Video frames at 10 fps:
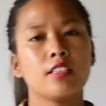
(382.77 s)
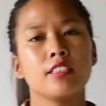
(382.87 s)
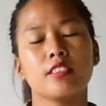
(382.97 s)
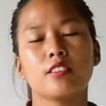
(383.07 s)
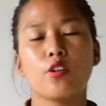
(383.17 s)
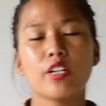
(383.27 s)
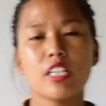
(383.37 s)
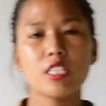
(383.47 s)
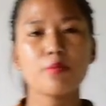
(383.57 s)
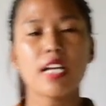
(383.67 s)
these
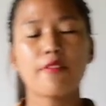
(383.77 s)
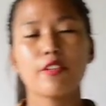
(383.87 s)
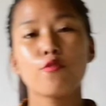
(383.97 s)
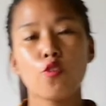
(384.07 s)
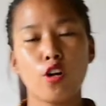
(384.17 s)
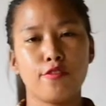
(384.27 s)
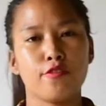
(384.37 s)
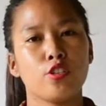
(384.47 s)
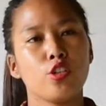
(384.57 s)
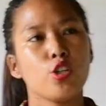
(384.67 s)
organisms have evolved
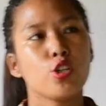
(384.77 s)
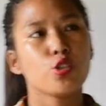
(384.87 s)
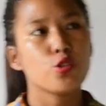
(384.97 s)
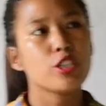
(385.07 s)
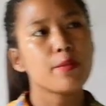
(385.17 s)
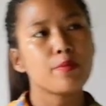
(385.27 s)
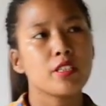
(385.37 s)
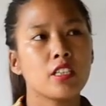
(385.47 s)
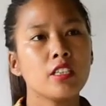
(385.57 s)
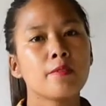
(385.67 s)
to keep
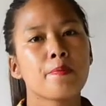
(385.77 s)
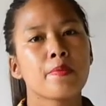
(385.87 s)
their